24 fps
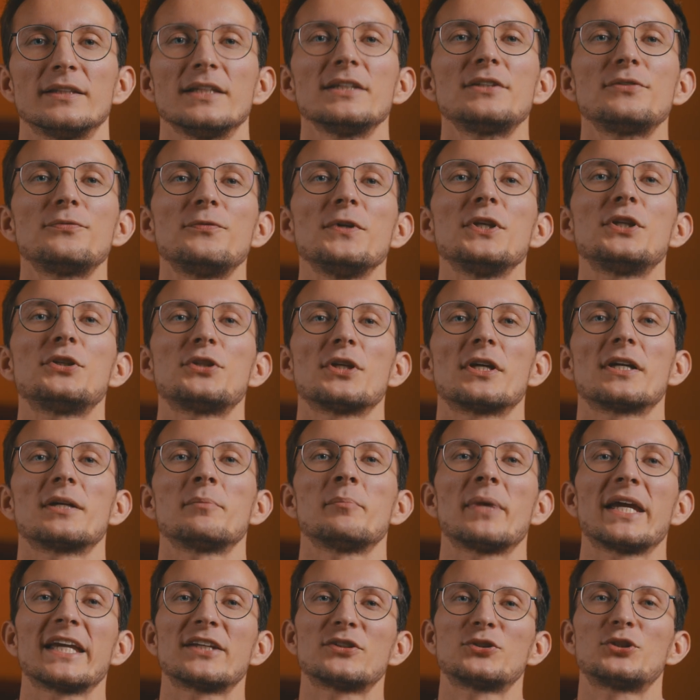This feature
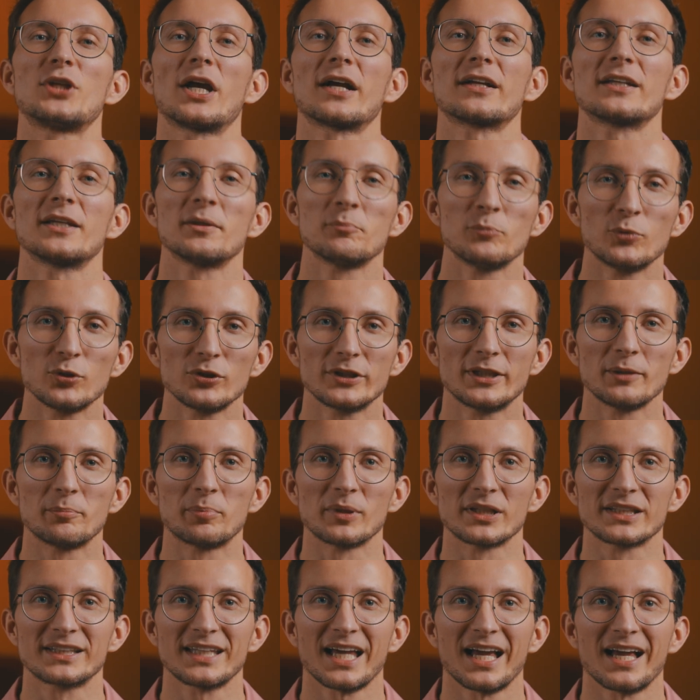makes juggling
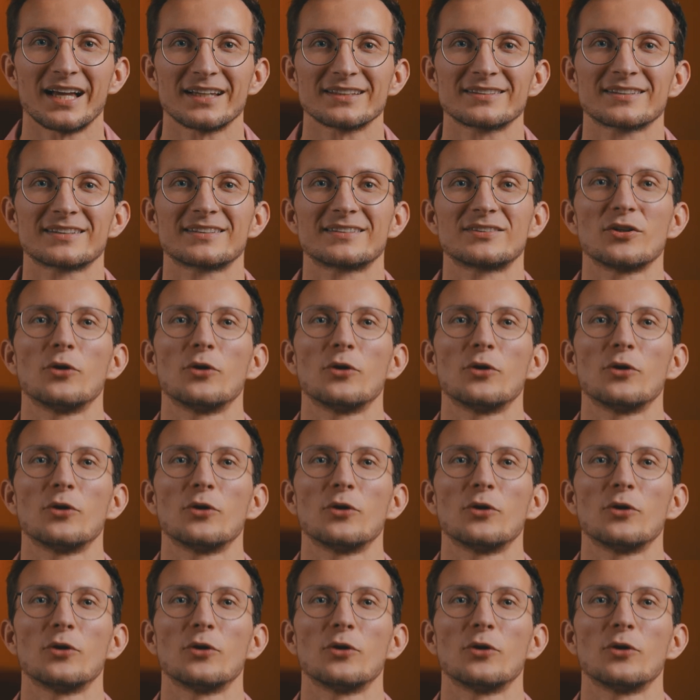multiple tasks